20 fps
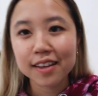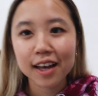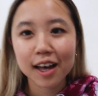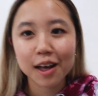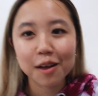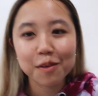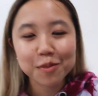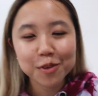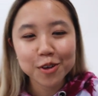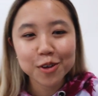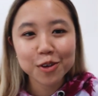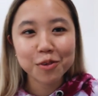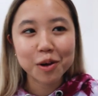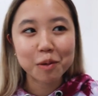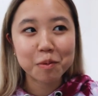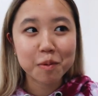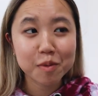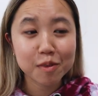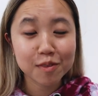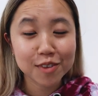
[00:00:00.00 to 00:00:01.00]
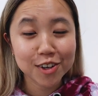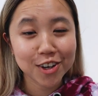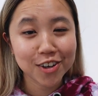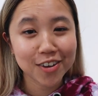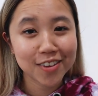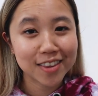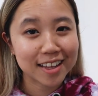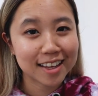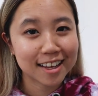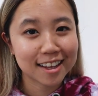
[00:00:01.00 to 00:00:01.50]
I'm going to wrap up the
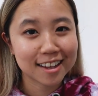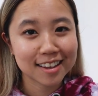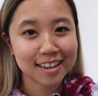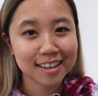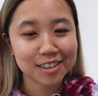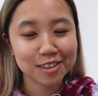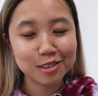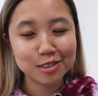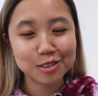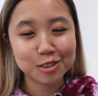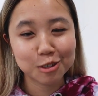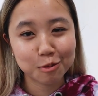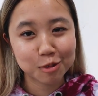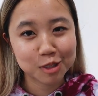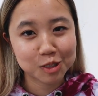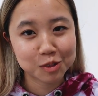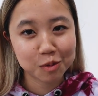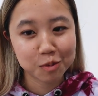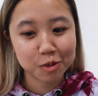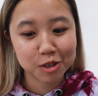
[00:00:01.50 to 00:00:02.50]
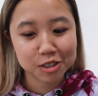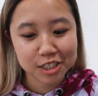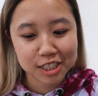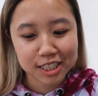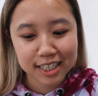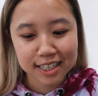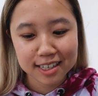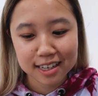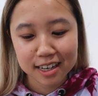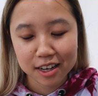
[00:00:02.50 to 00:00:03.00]
video there. Thank you so much for
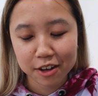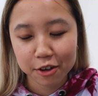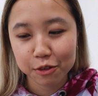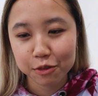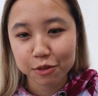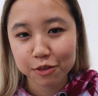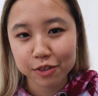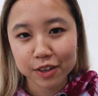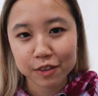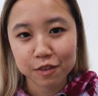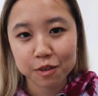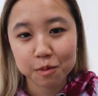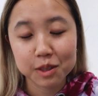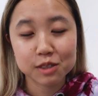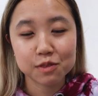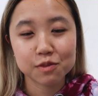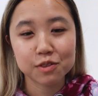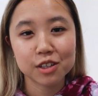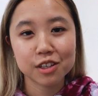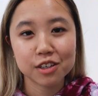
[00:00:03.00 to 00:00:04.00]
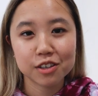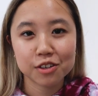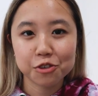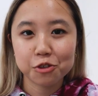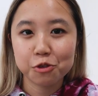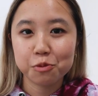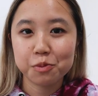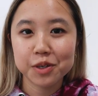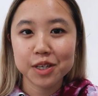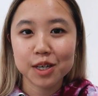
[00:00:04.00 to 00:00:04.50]
watching. Hopefully from this video
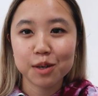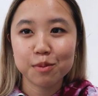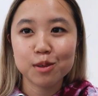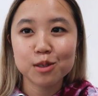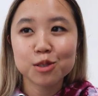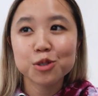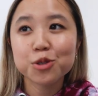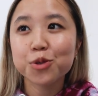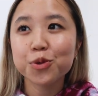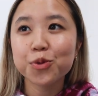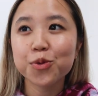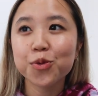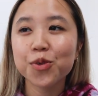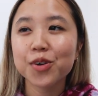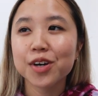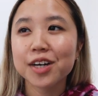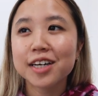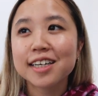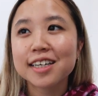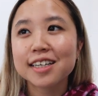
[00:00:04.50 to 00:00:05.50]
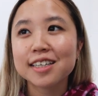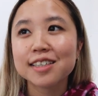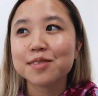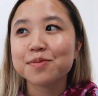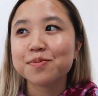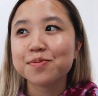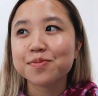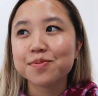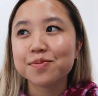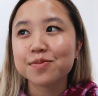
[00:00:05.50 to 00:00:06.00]
you'll be able to
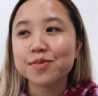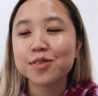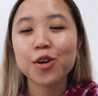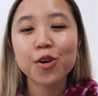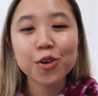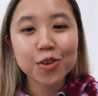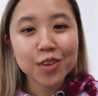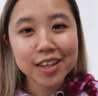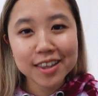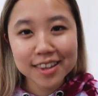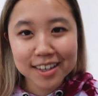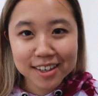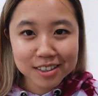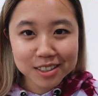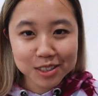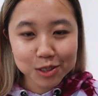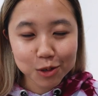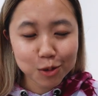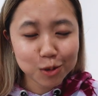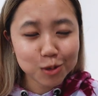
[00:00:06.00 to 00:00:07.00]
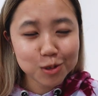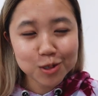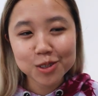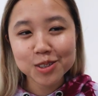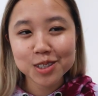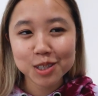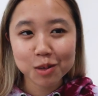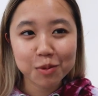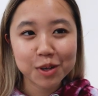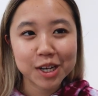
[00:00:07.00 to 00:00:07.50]
know that there's also
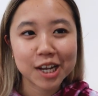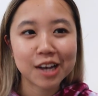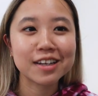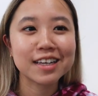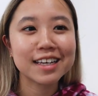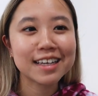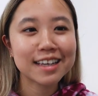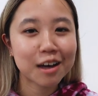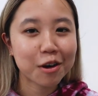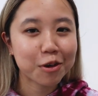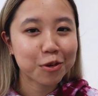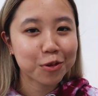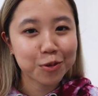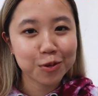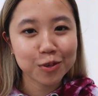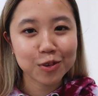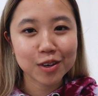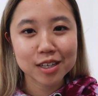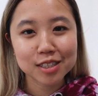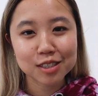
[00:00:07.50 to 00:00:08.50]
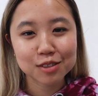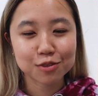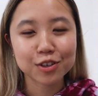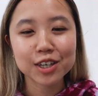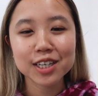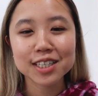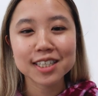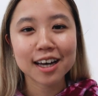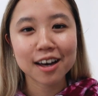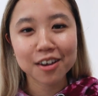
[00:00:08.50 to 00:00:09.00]
someone out here who gets
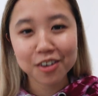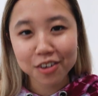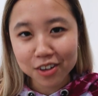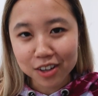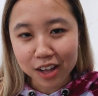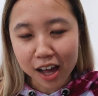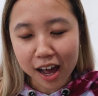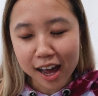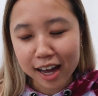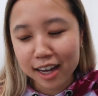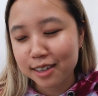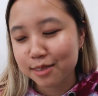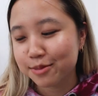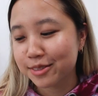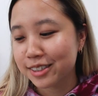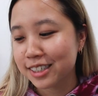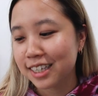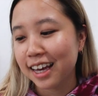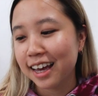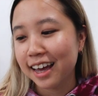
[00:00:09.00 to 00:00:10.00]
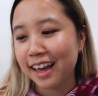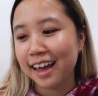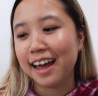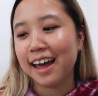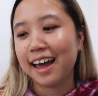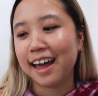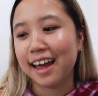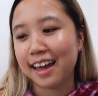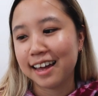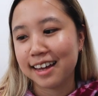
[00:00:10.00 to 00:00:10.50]
freaked out on climbs
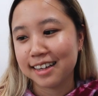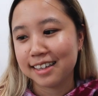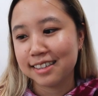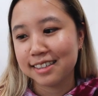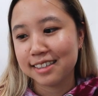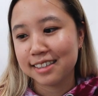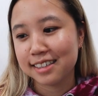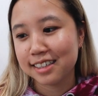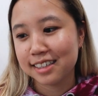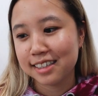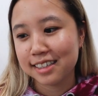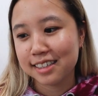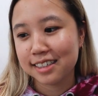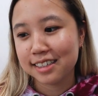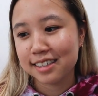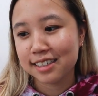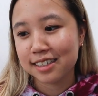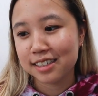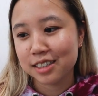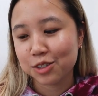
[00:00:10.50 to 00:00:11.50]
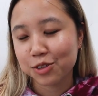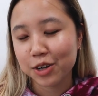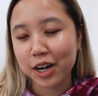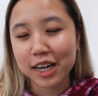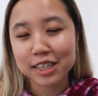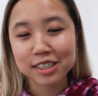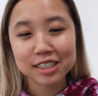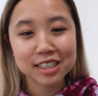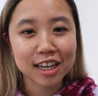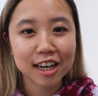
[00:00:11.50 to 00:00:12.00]
and is
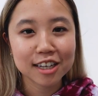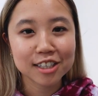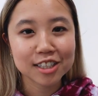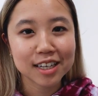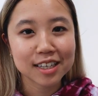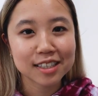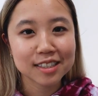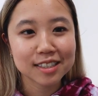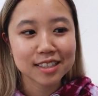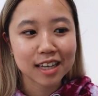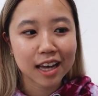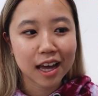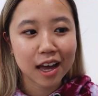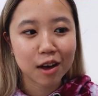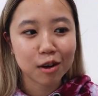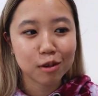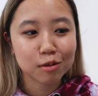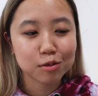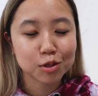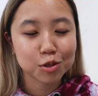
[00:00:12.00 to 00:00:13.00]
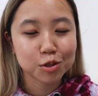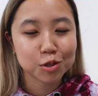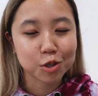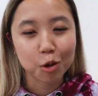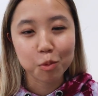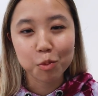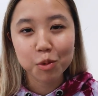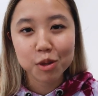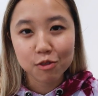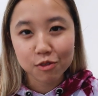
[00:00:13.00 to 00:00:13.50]
trying to digest how to
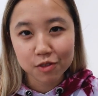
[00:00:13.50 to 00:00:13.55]
cope with